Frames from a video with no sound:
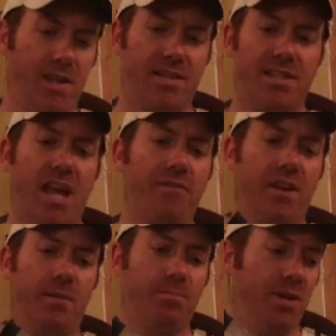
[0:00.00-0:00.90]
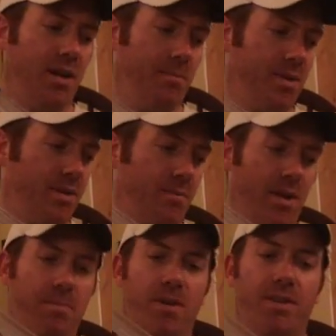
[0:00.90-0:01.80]
a siphoning pump
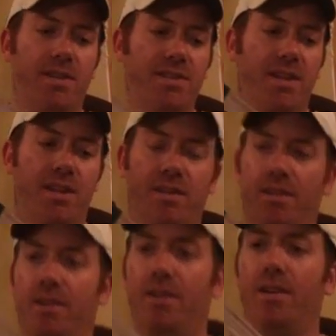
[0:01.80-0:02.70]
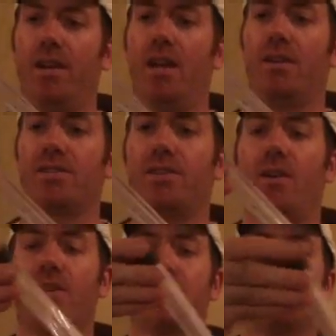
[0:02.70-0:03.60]
where you put this in, and it'll
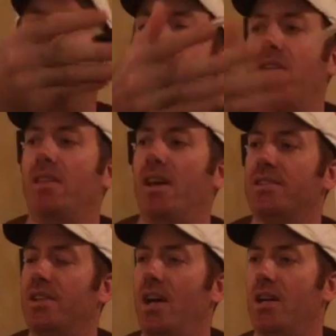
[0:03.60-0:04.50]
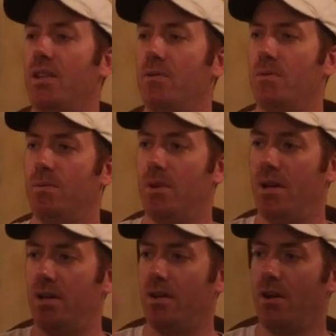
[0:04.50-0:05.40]
start a siphon. That's how you
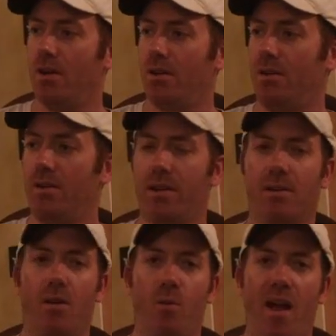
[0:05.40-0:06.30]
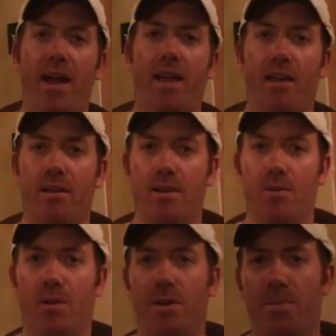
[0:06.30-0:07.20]
they call it racking,
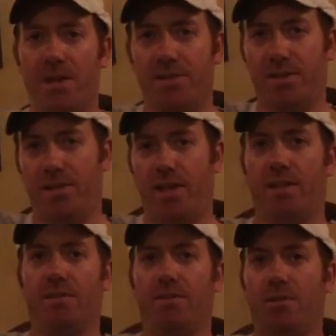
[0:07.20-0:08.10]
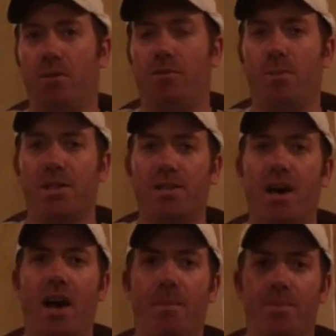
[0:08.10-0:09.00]
where you basically taking the fluid from the
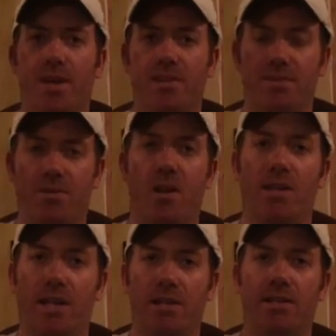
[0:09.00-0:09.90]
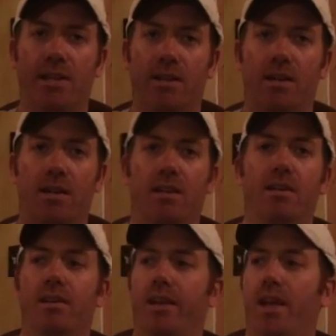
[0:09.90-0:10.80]
top that's fairly clear,
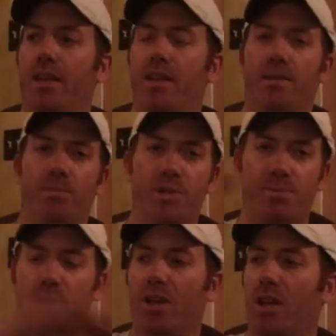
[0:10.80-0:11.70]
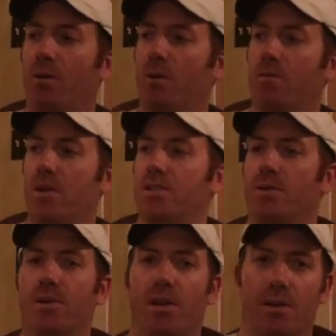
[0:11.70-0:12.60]
and then spilling it over
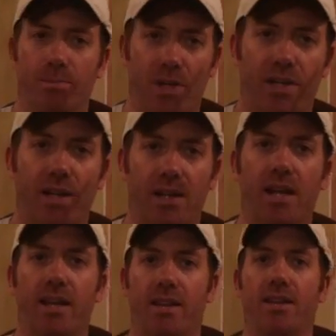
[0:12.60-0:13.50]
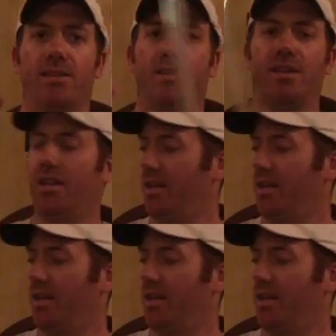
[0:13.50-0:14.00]
into another bucket like this,